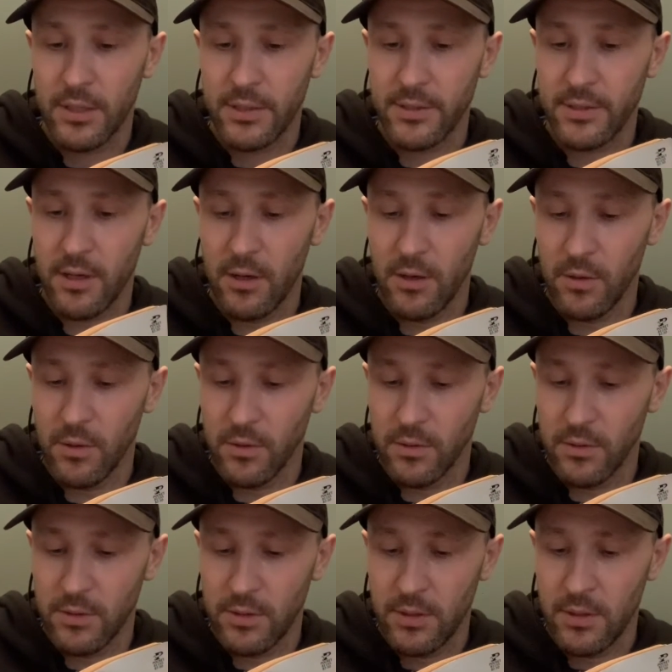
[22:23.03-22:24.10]
So,
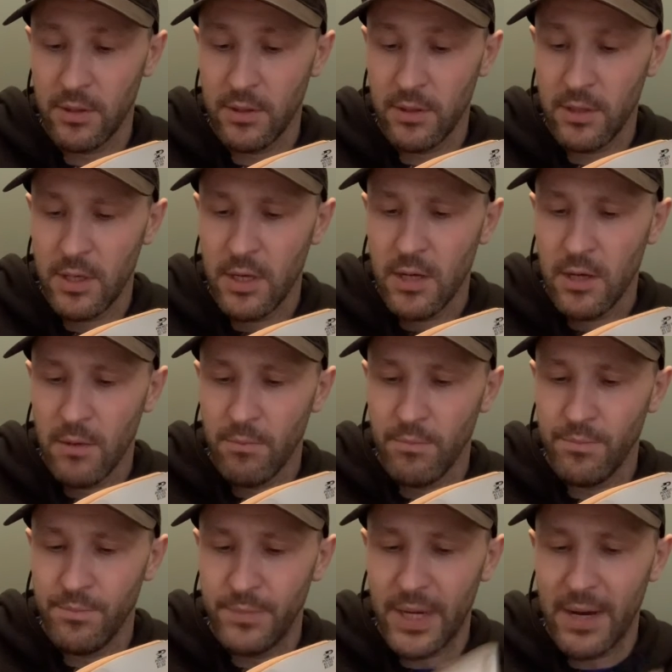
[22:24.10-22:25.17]

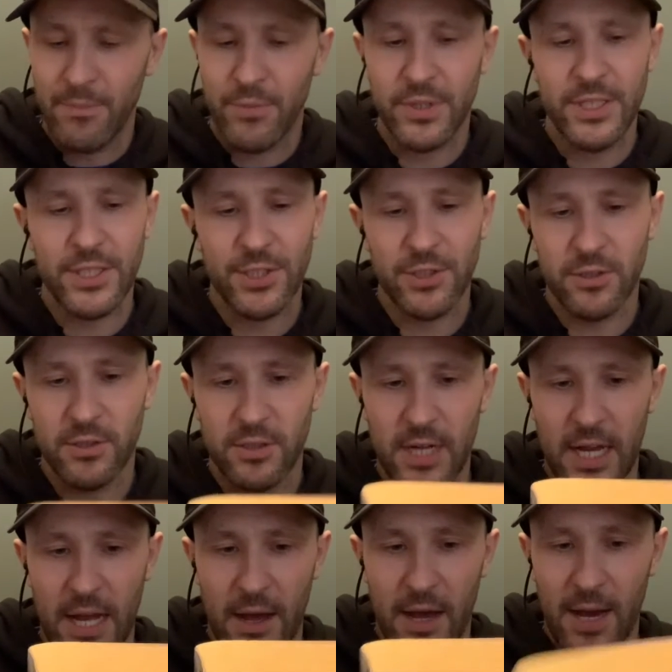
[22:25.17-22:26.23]
but I'm pretty
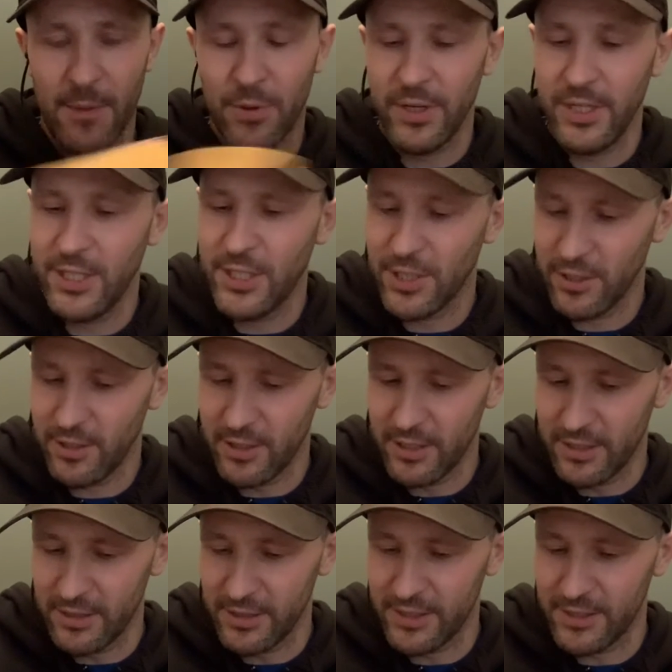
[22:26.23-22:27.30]

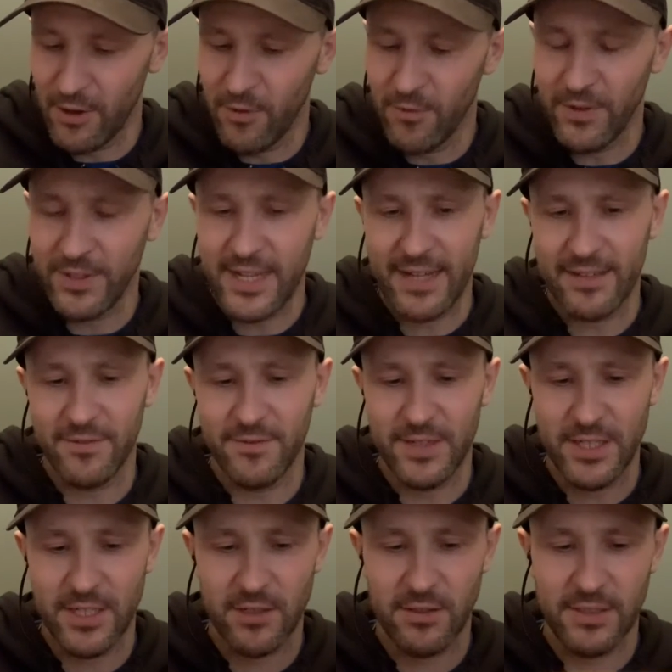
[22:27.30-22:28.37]
sure Stone for Danny
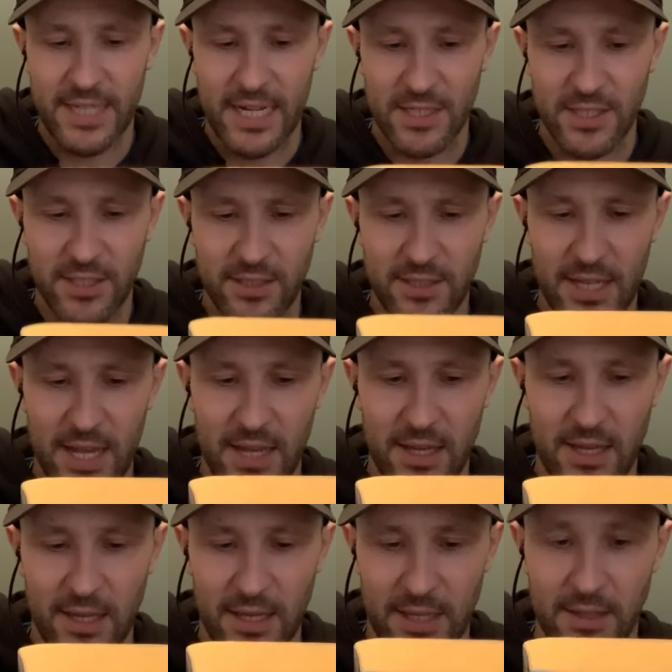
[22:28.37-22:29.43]
Fisher is actually set
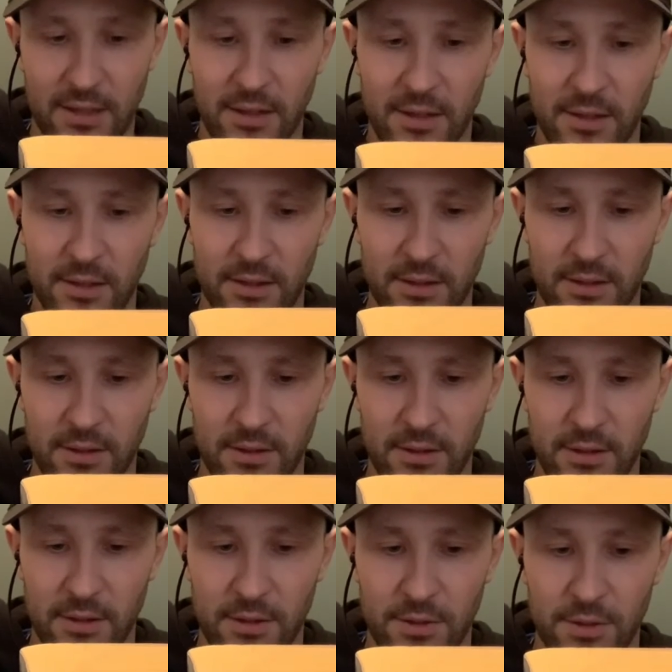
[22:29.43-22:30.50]
in
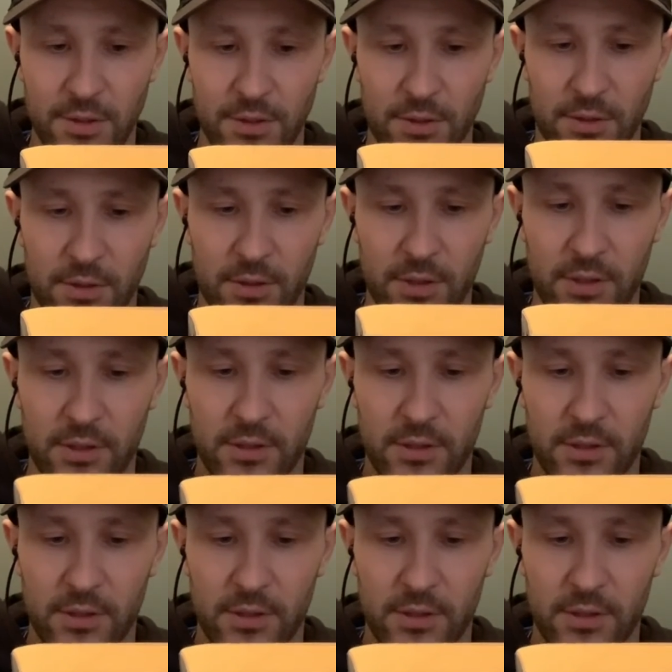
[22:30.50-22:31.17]
New York.